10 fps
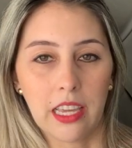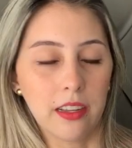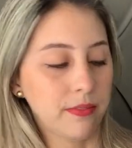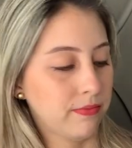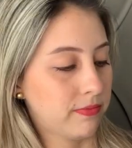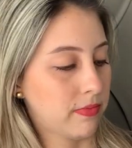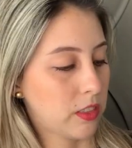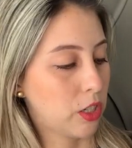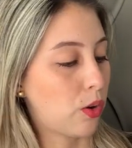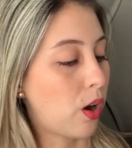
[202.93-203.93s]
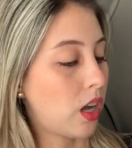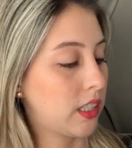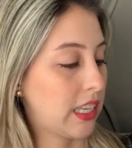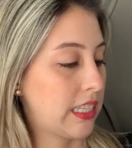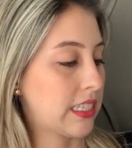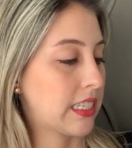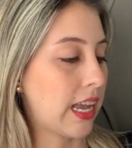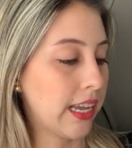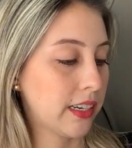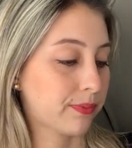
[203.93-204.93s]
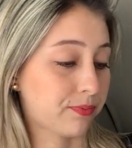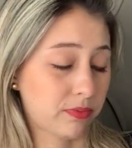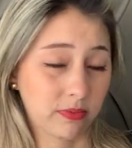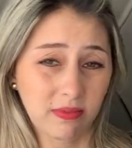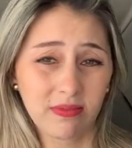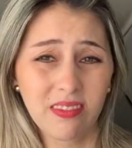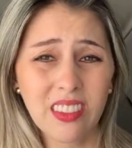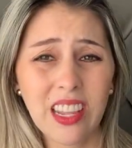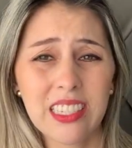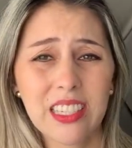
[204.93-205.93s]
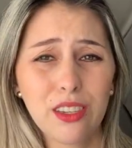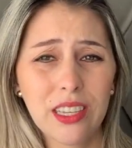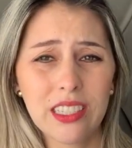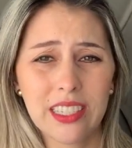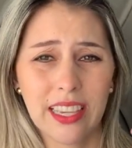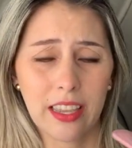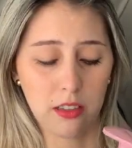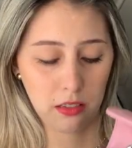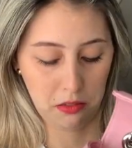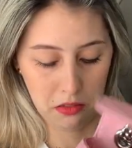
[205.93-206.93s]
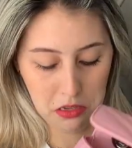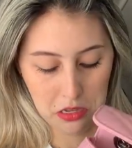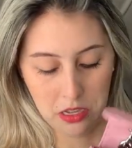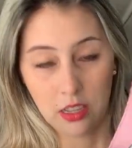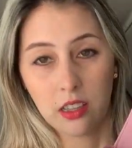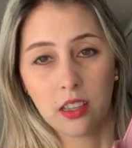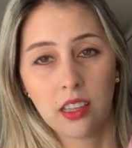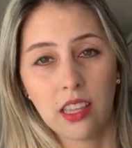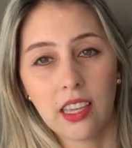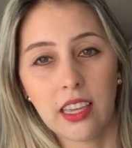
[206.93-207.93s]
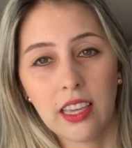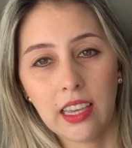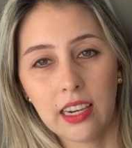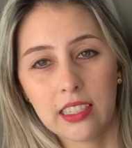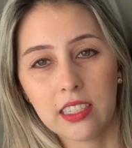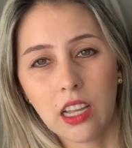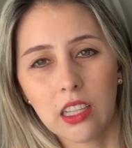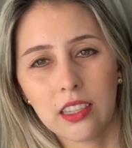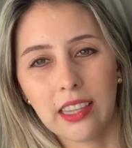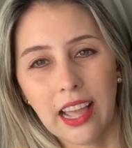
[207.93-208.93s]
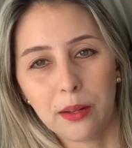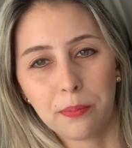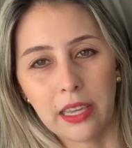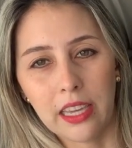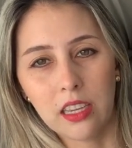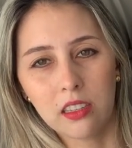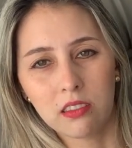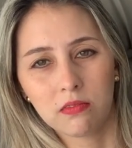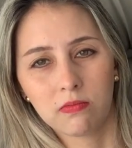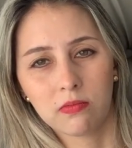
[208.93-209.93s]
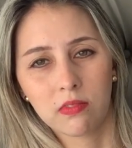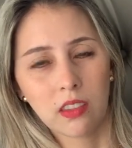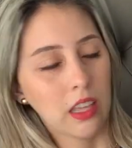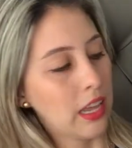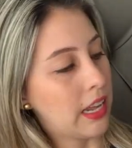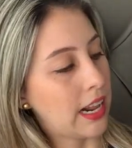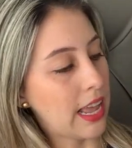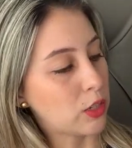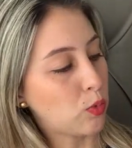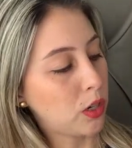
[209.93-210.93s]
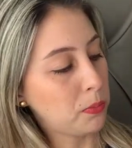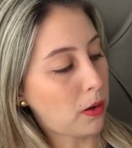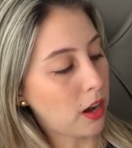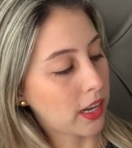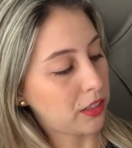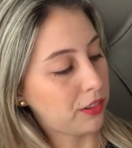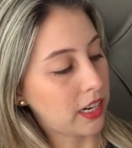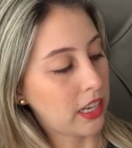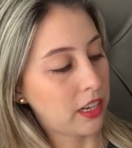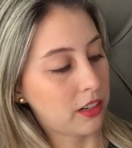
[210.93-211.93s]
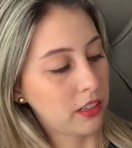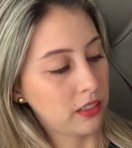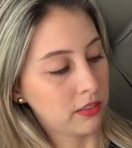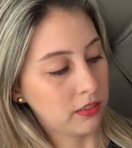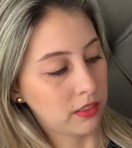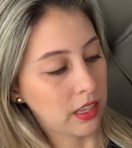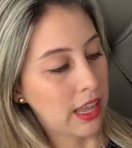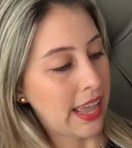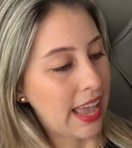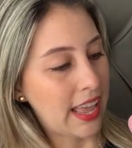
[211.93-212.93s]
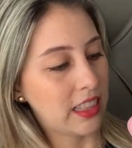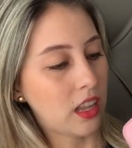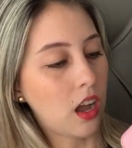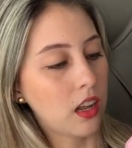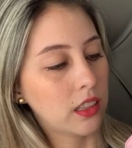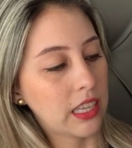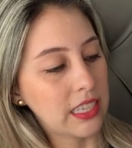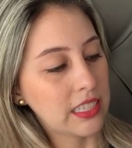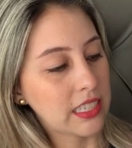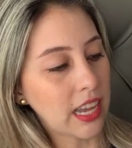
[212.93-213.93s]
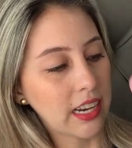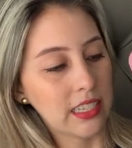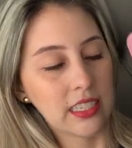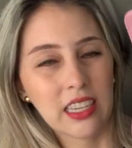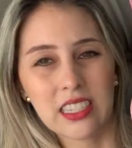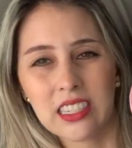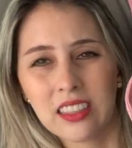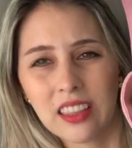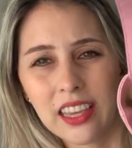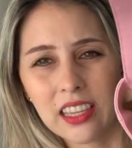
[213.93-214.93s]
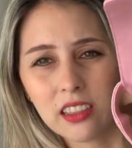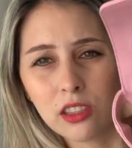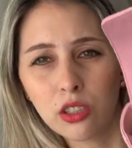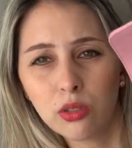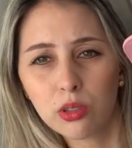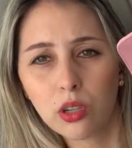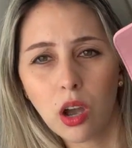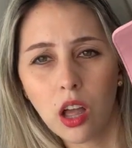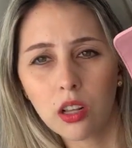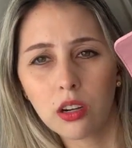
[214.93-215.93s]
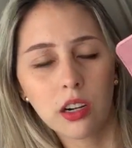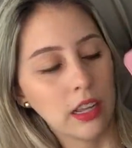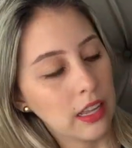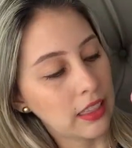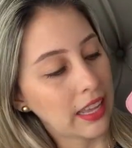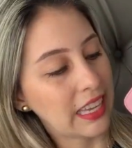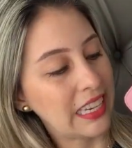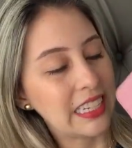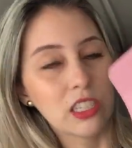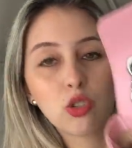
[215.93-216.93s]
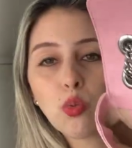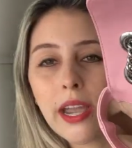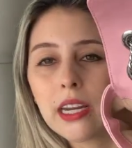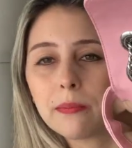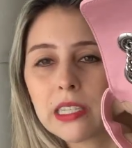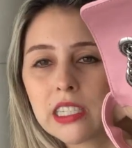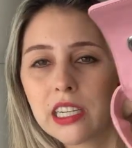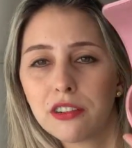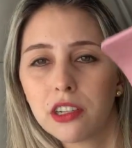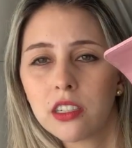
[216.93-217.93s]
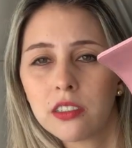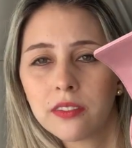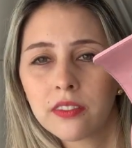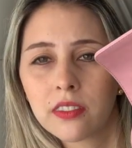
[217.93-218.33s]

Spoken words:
yeah, so on the inside, as you can tell, it is not that big. It has one pocket right here, and the inside is this like nude color, like in a suede material